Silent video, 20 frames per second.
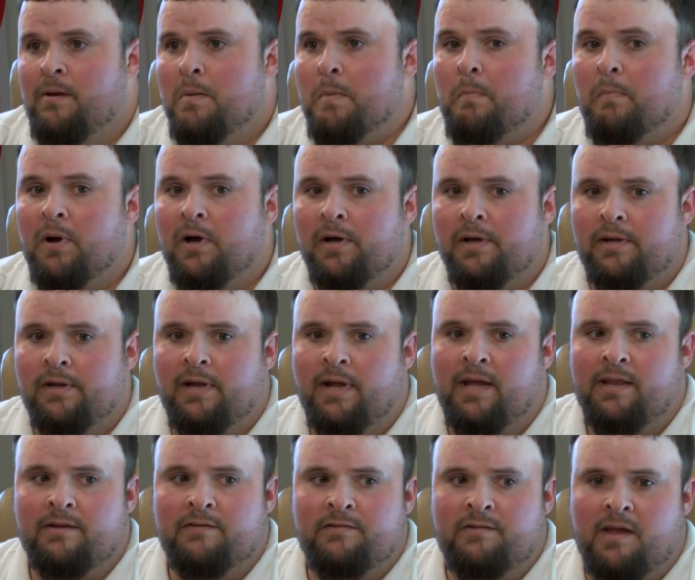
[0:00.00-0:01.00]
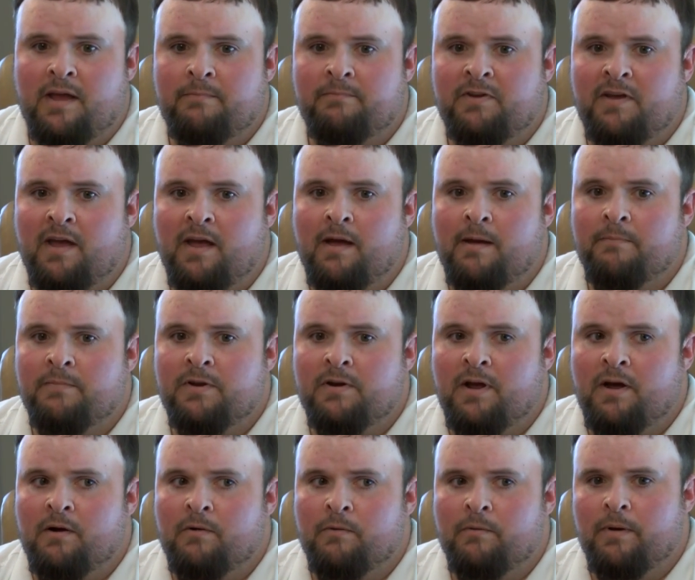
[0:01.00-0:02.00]
But at the same time, you
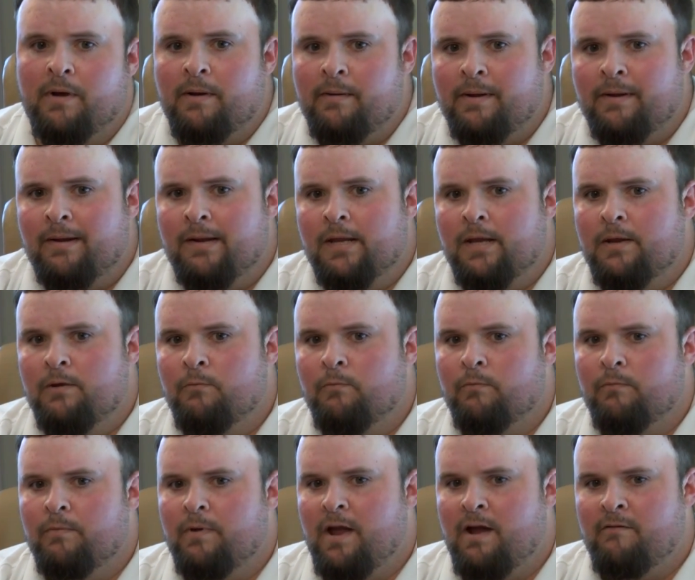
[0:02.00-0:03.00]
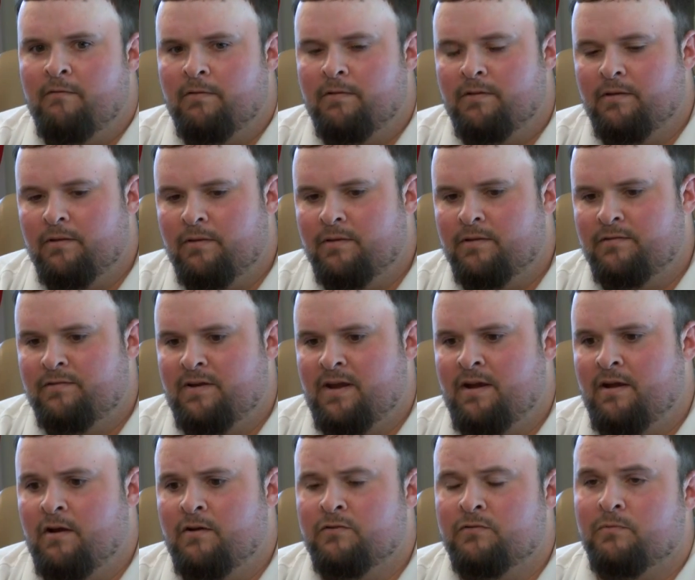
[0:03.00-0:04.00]
know, the
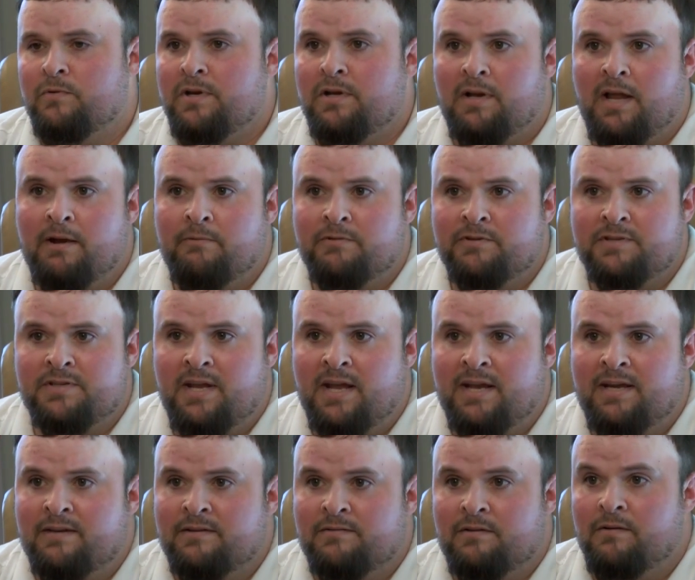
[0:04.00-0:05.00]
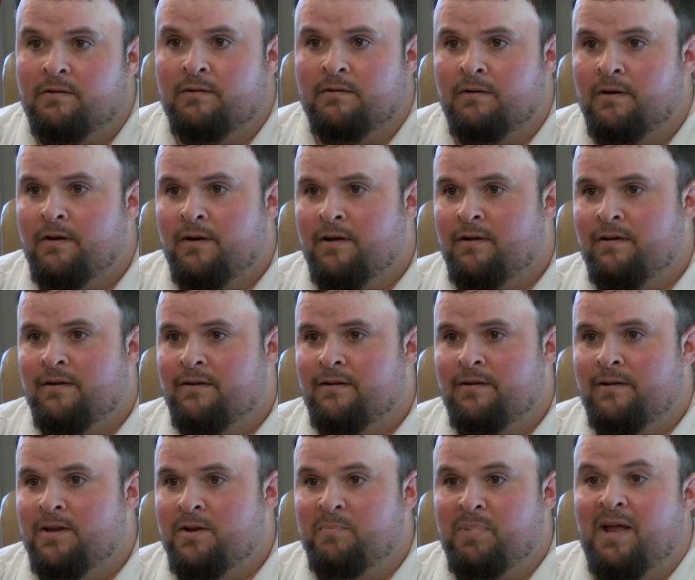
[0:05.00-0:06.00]
saying goes, when you lay with snakes or
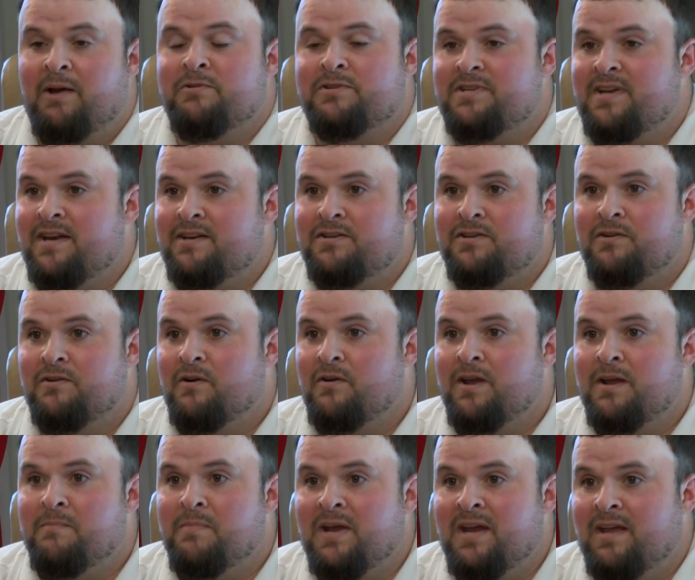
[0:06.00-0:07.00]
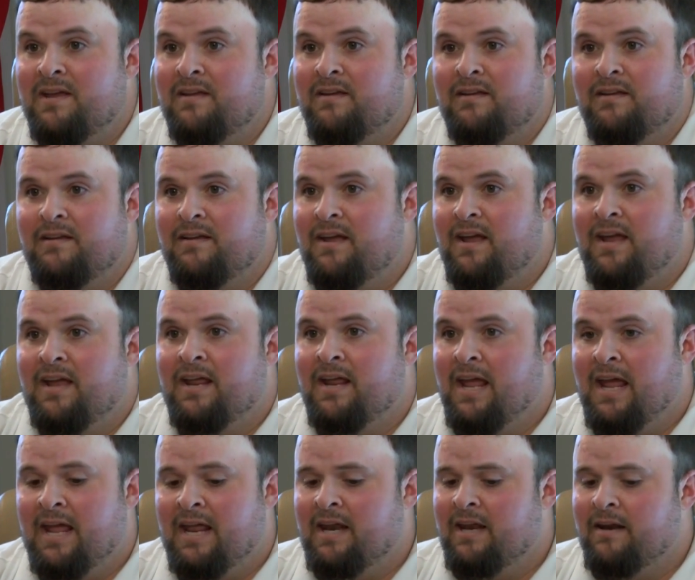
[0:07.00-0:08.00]
you play with snakes, you're going to get bit.
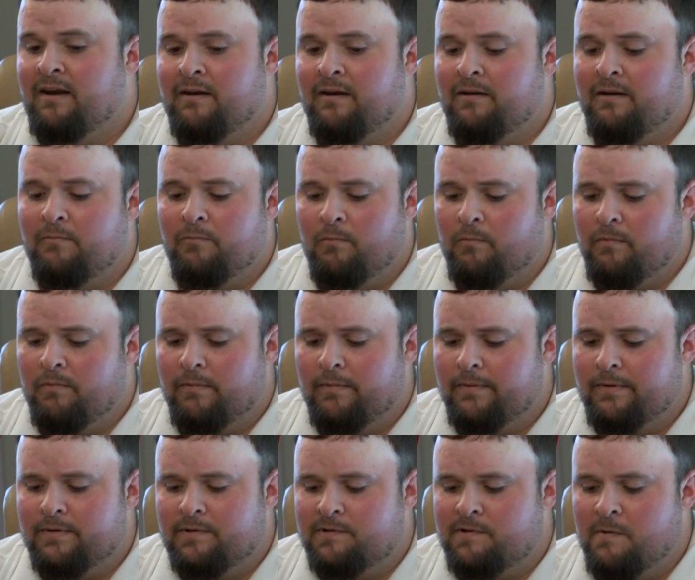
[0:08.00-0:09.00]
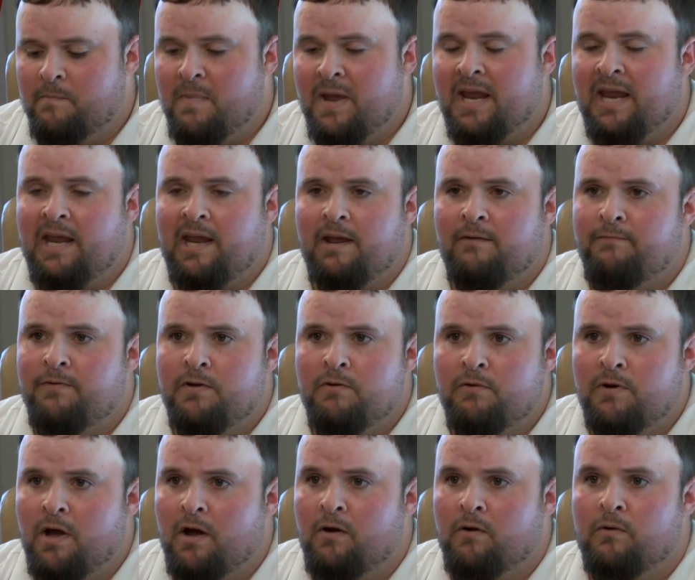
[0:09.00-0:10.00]
And to me, if you
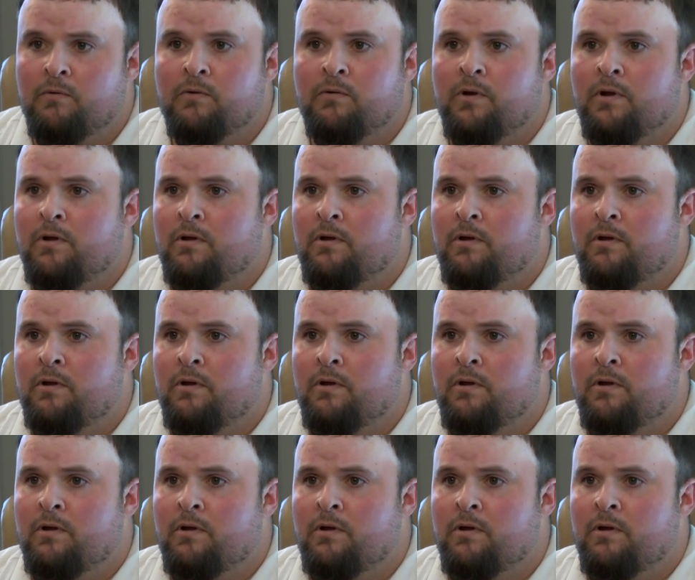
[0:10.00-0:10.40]
know